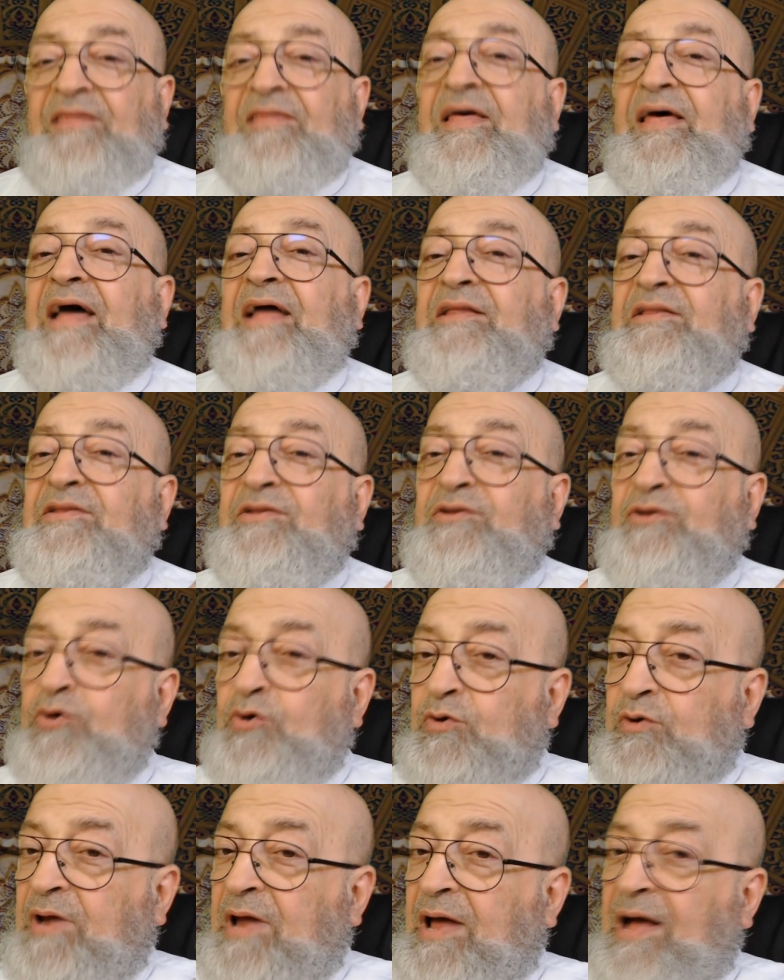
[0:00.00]
that
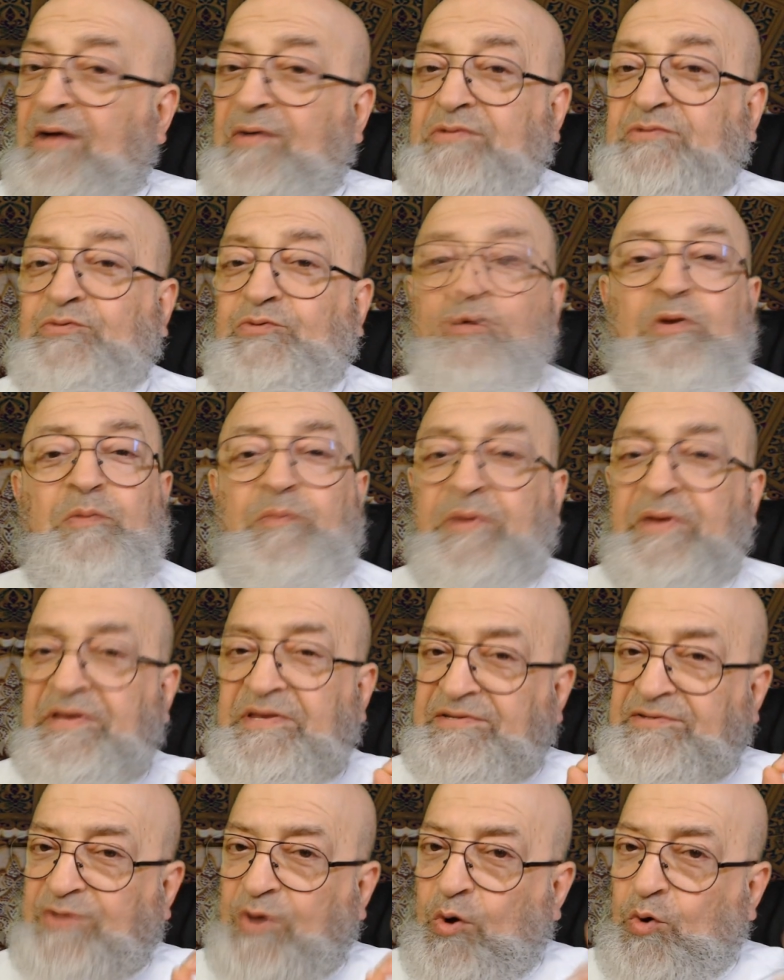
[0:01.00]
your house will be
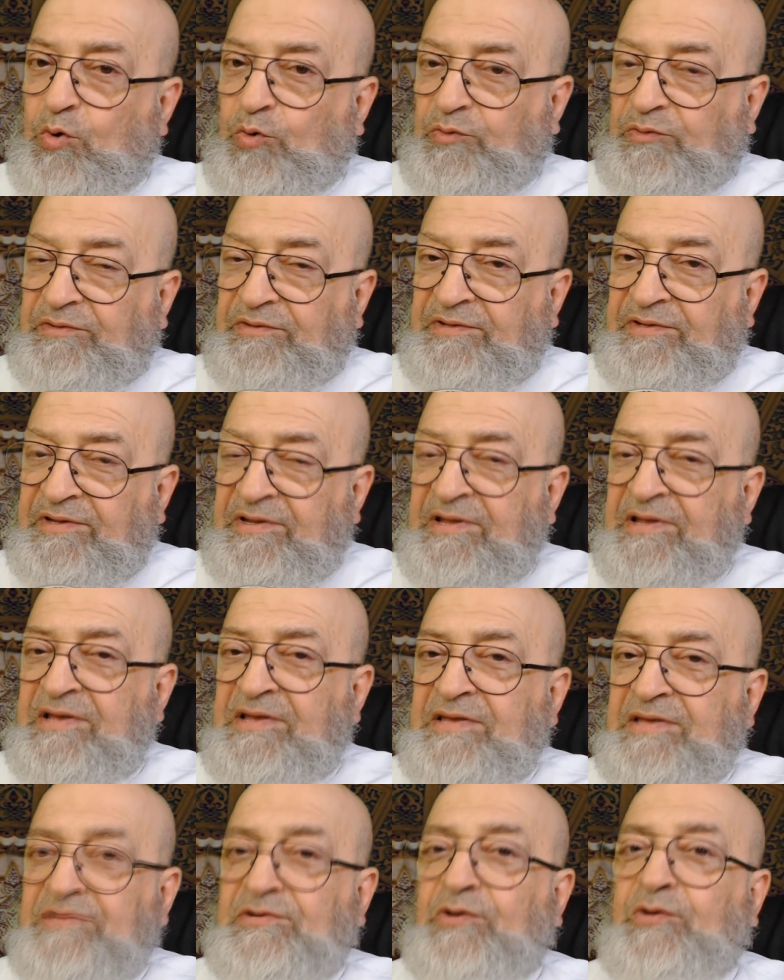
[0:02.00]
stoned,
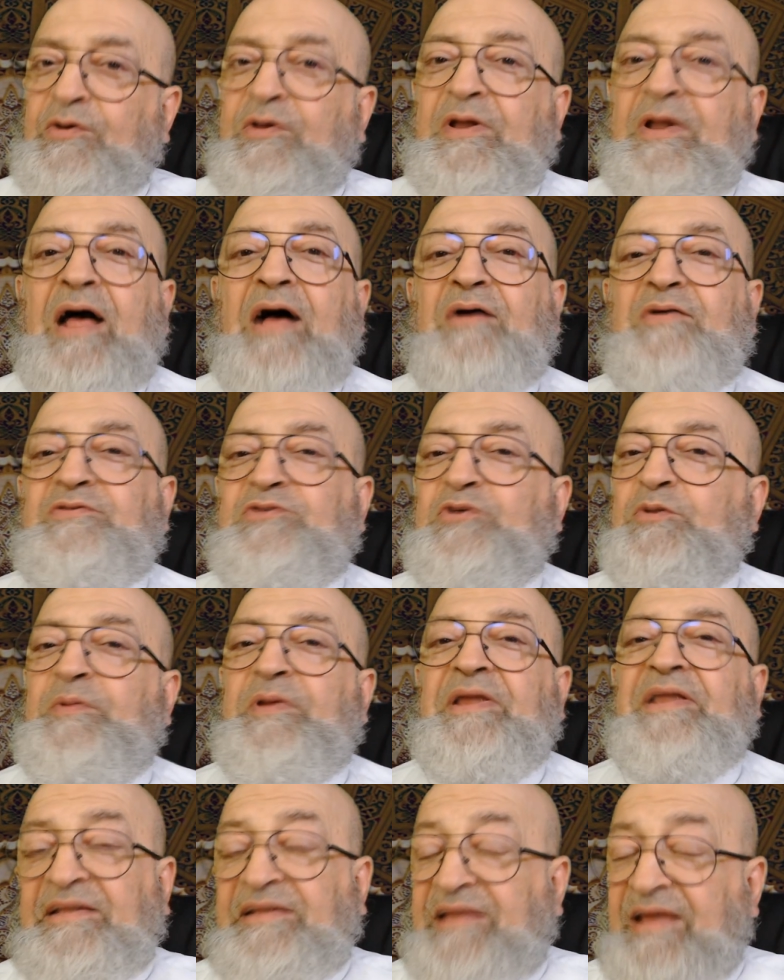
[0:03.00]
so your house will
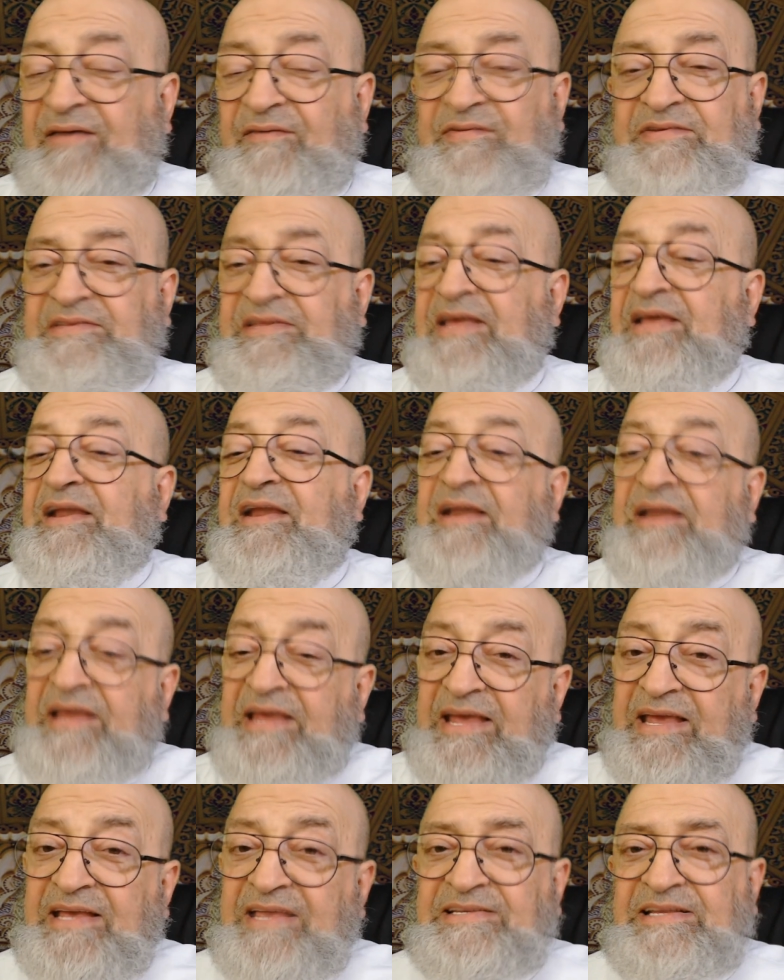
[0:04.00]
be devastated
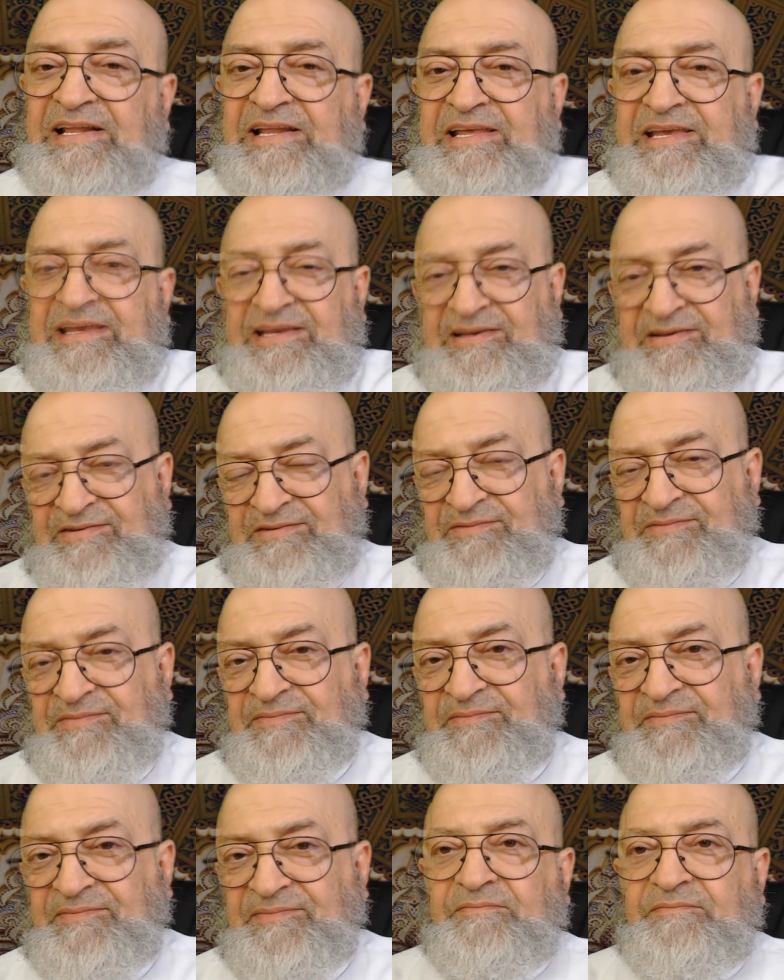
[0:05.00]
easily.
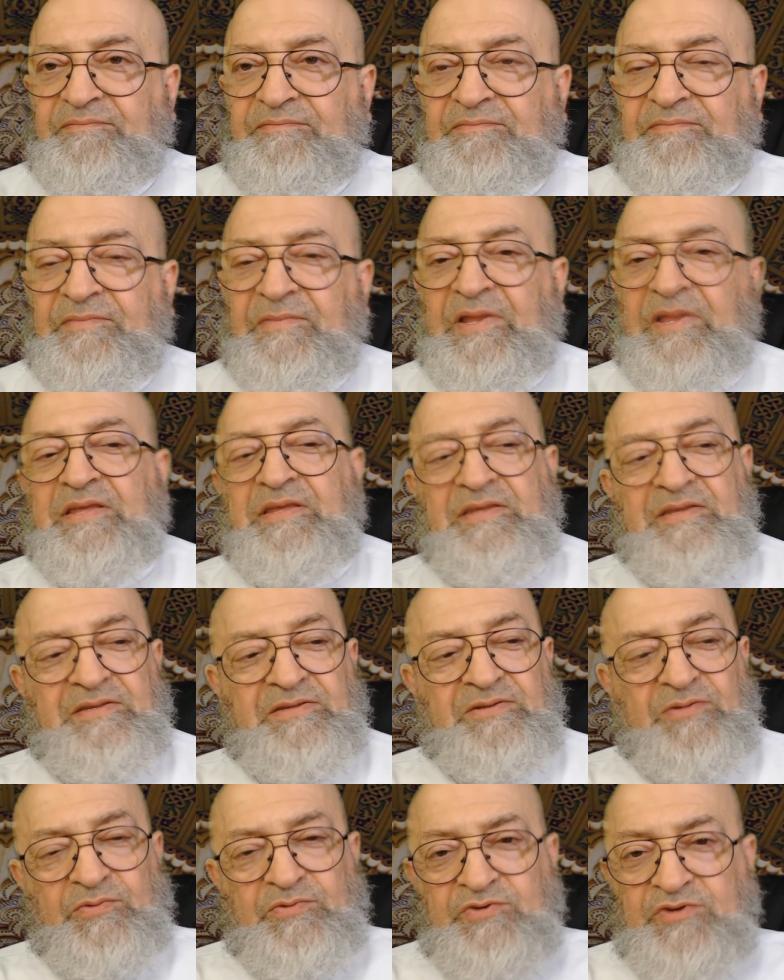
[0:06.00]

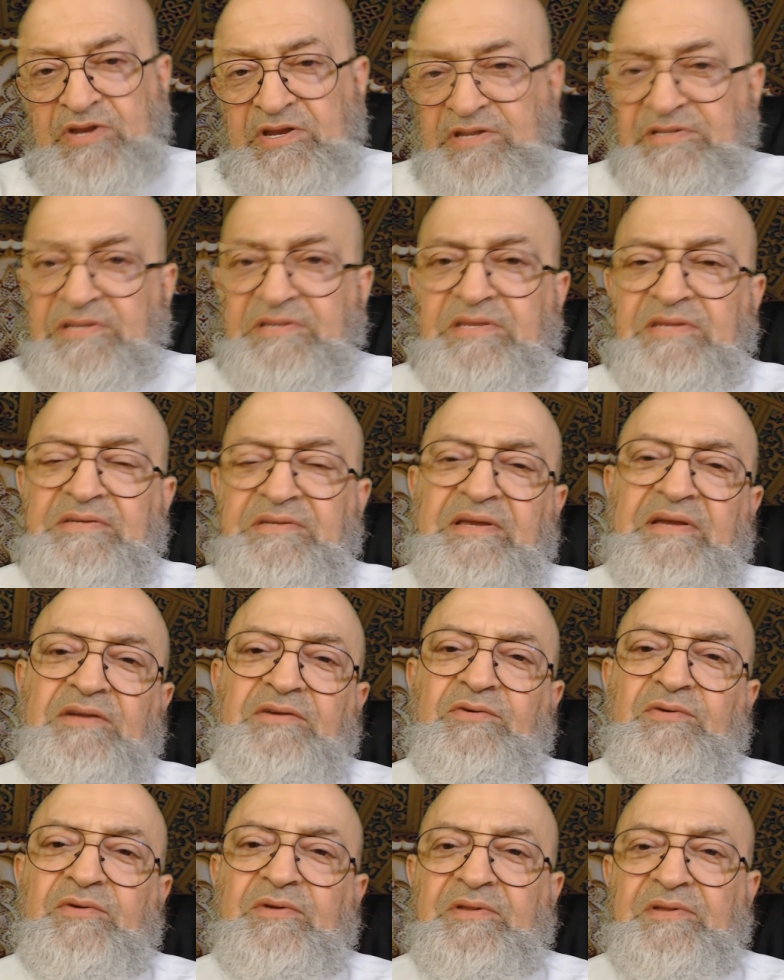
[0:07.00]
So Jesus is
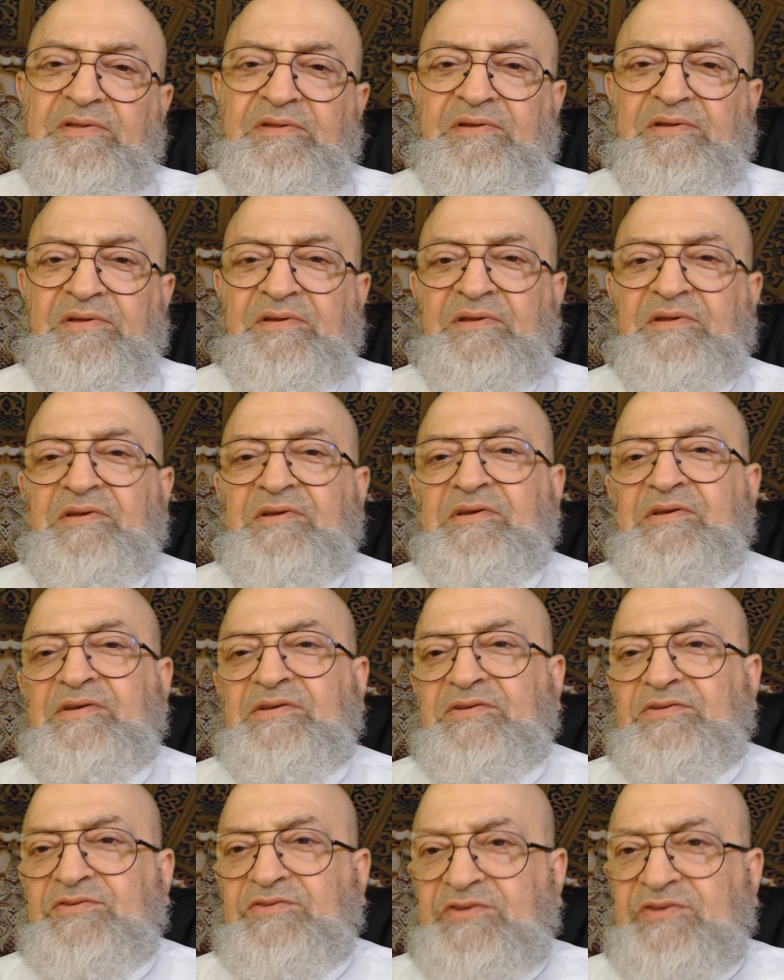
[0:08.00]
ignorant,
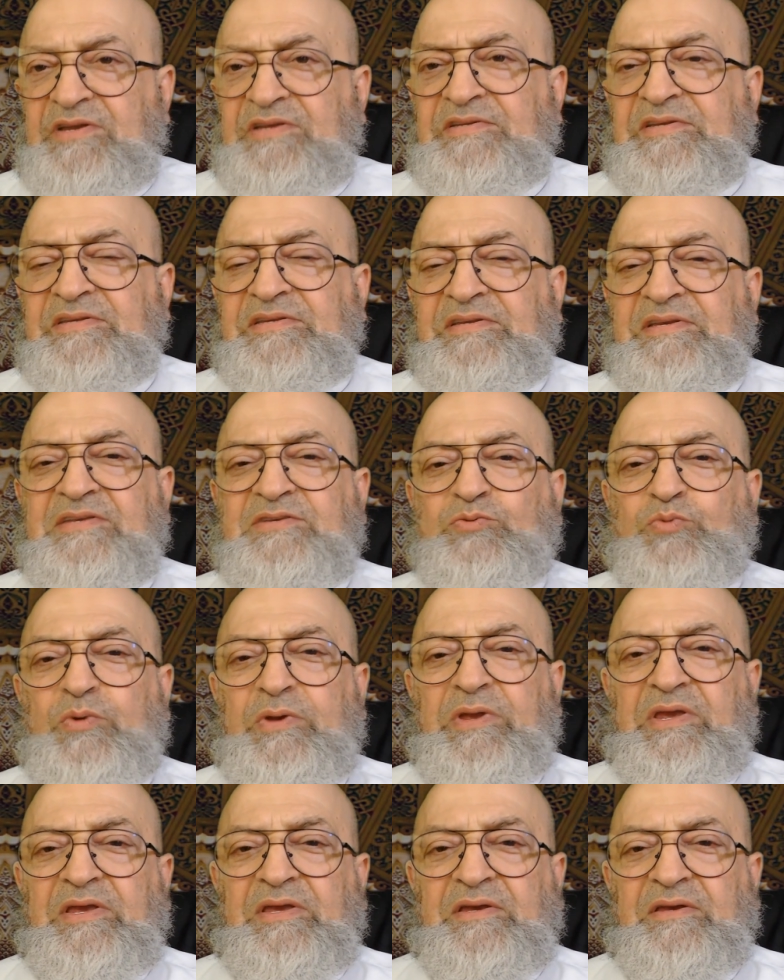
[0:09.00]
Jesus is
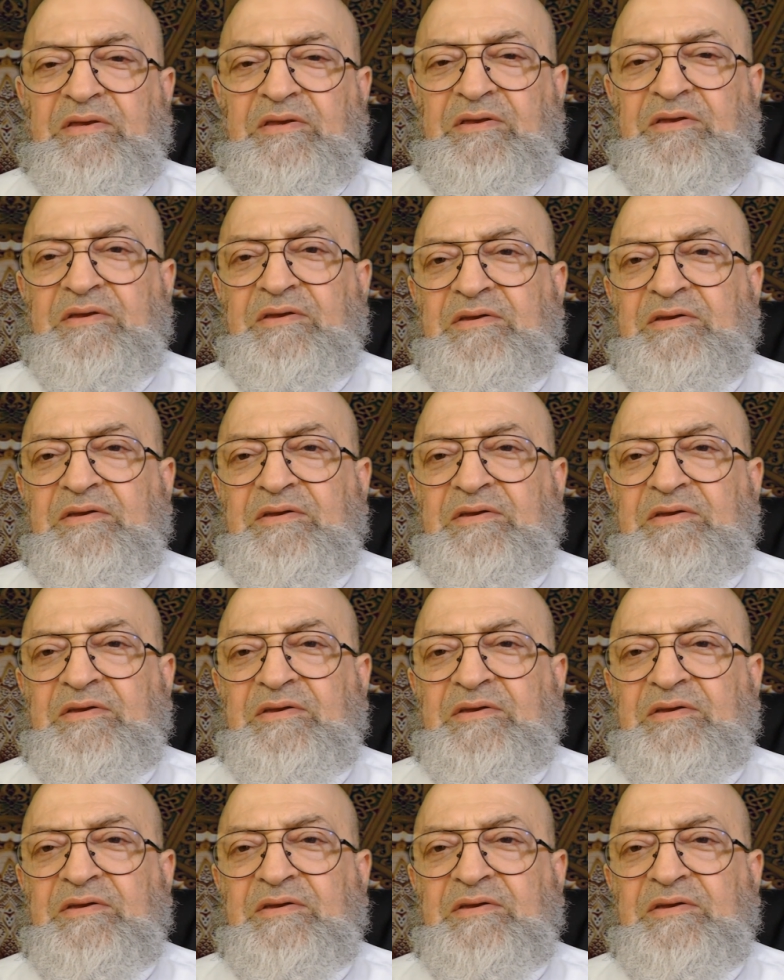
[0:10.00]
weak,